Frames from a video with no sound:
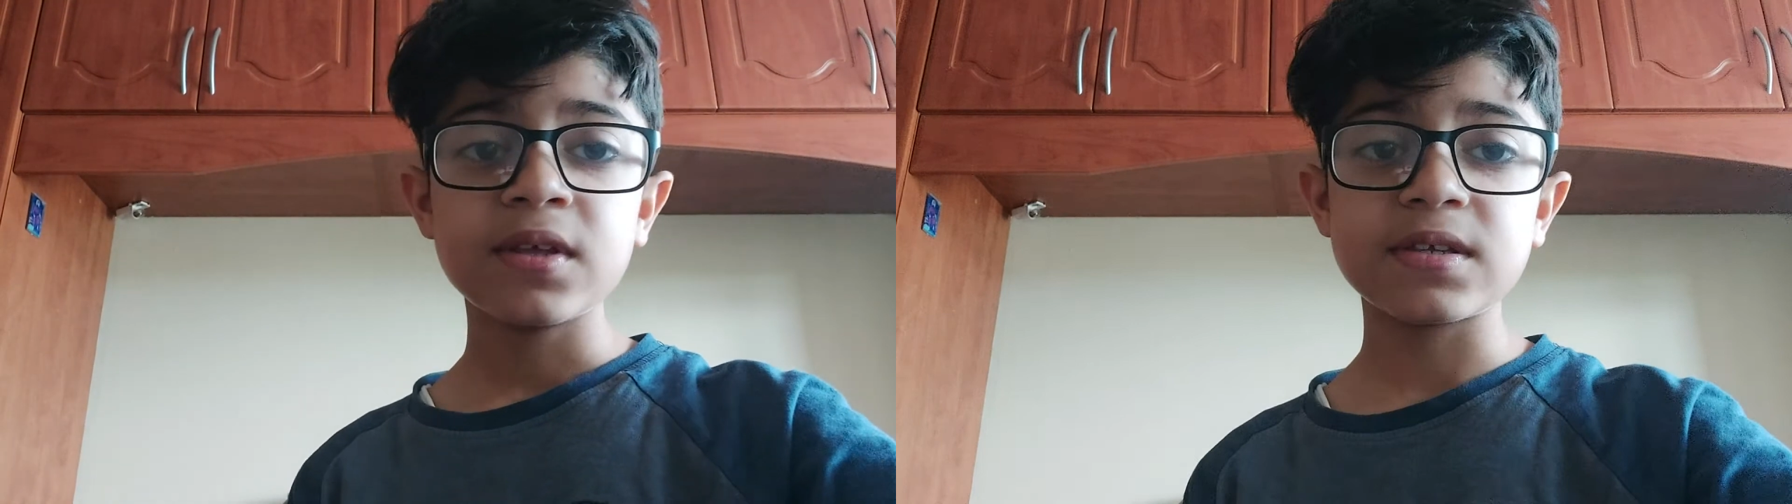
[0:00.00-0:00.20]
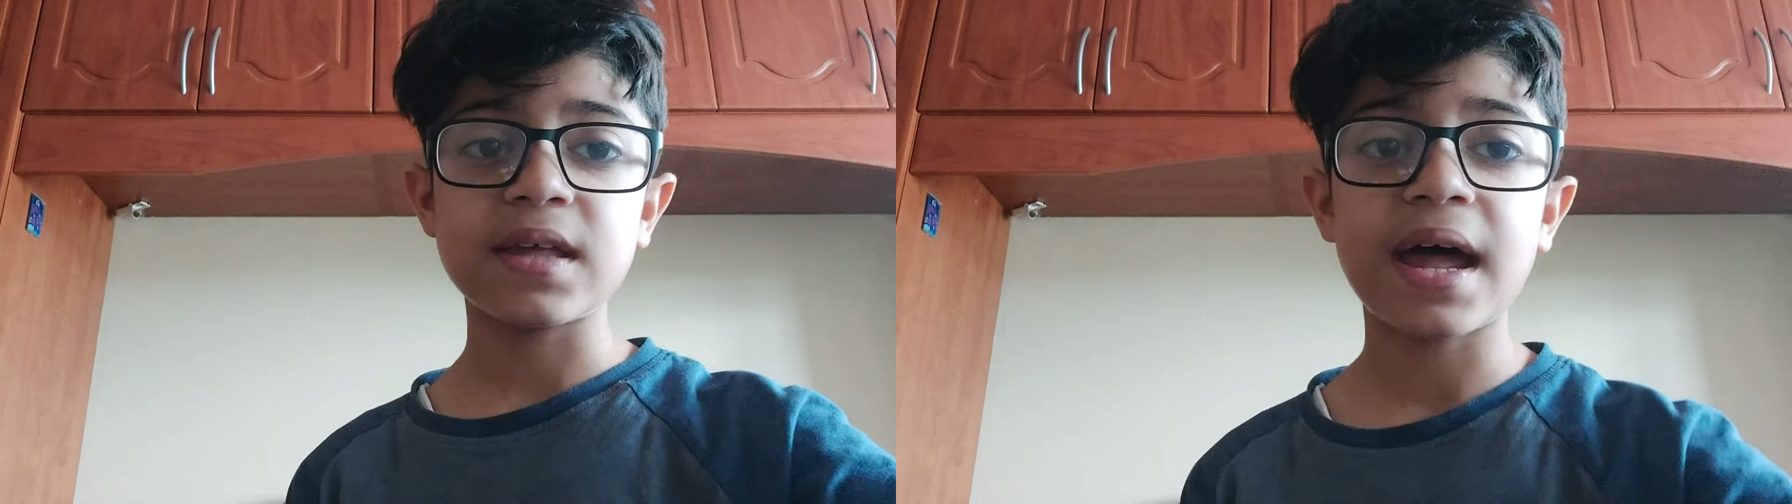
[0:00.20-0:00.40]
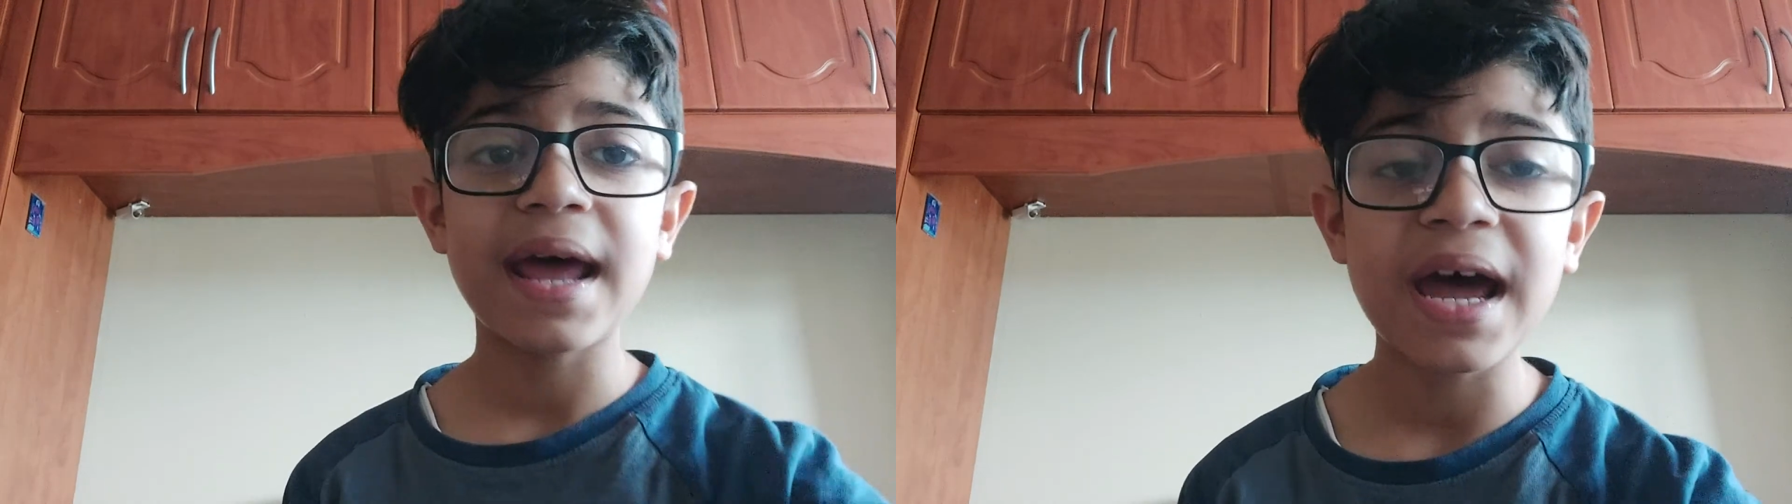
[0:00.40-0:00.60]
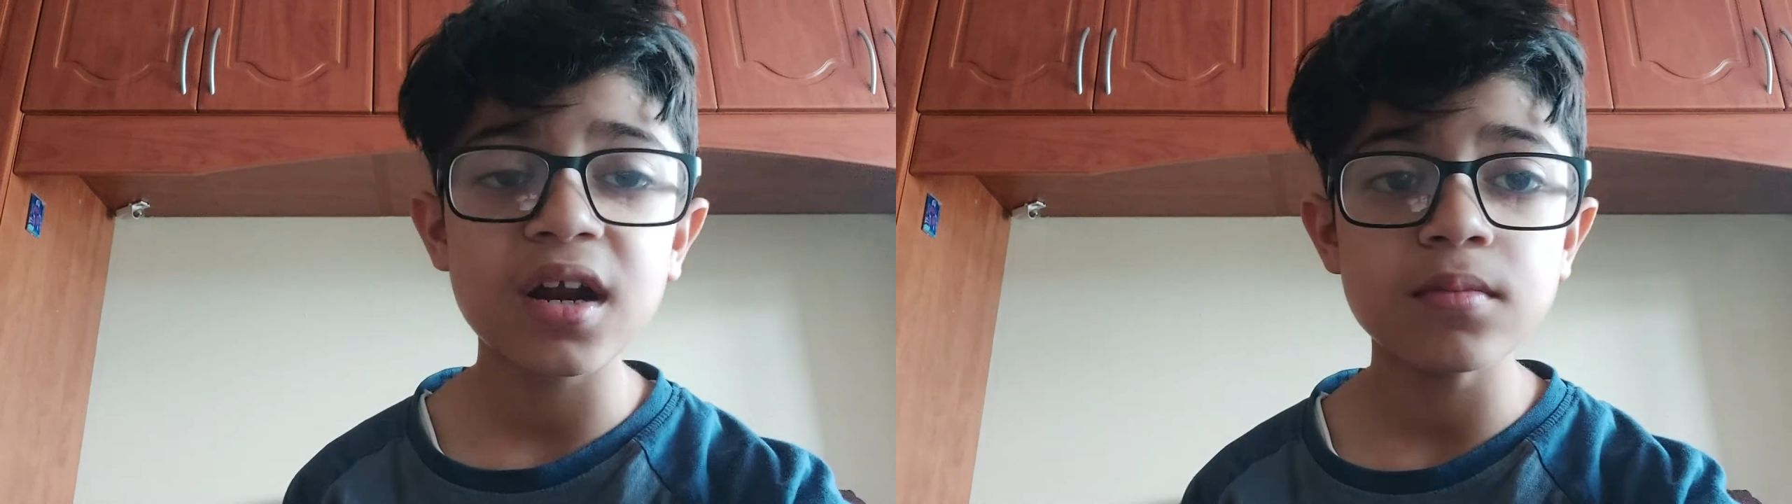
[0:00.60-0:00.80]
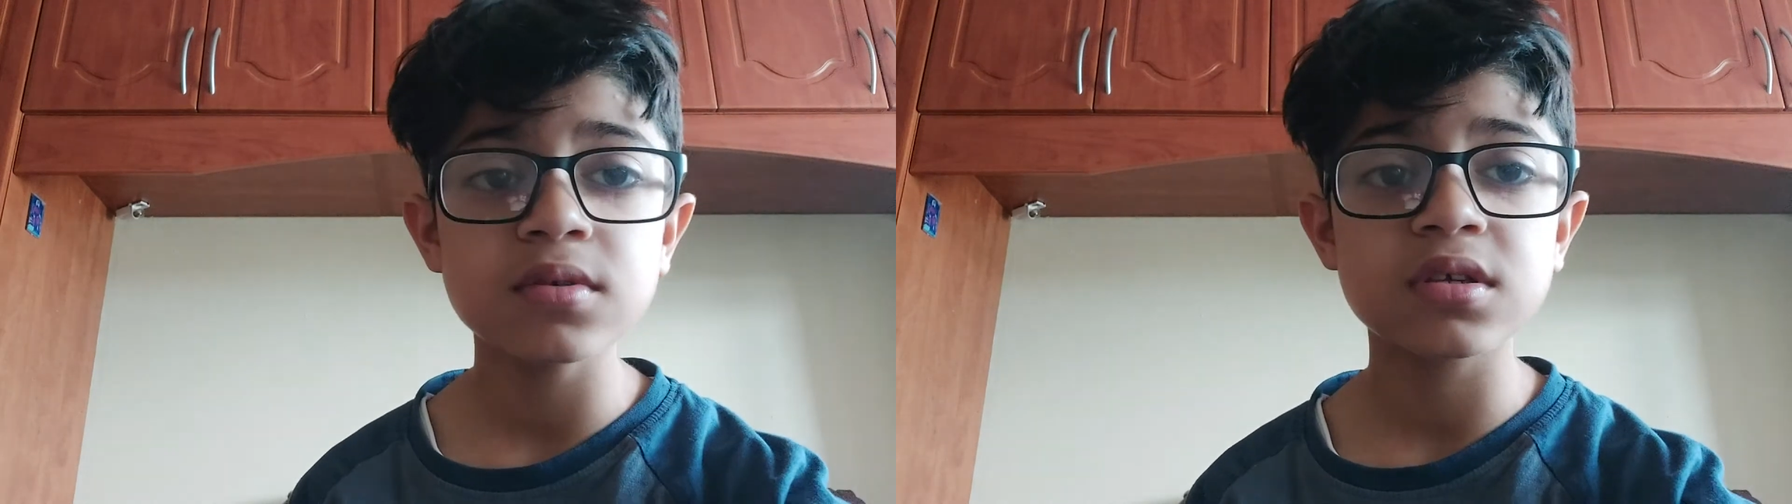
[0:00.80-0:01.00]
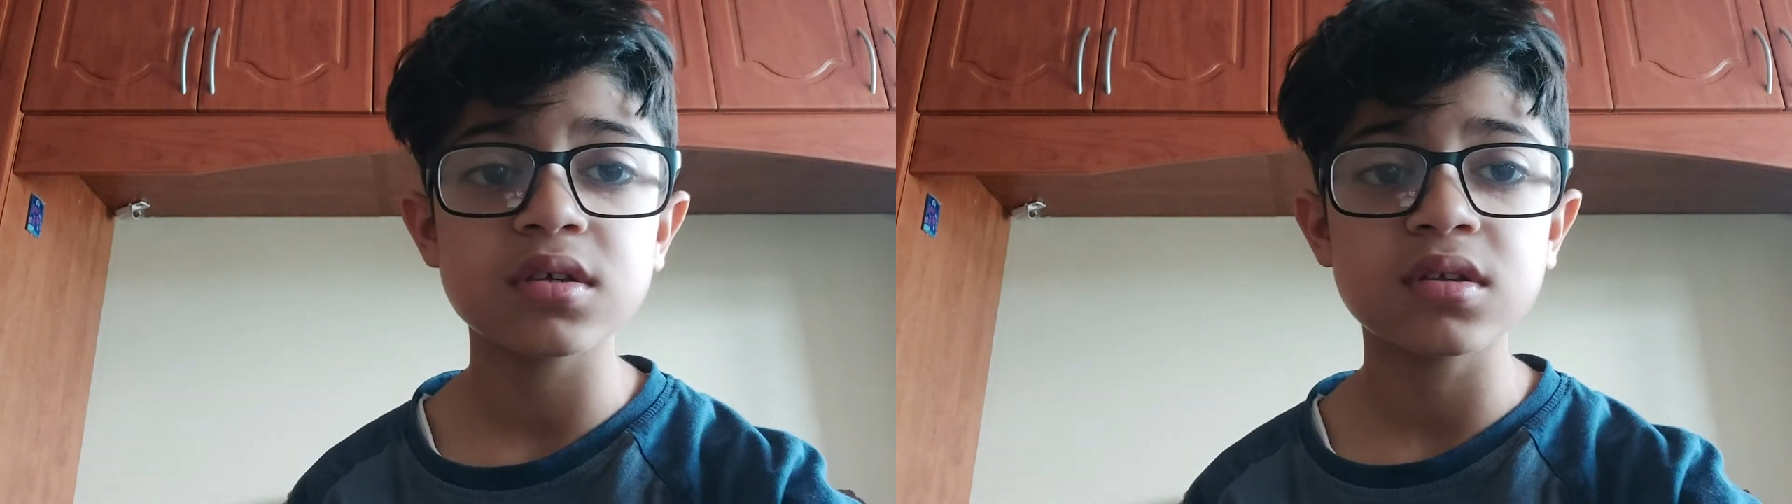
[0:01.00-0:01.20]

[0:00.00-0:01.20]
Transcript: is that atoms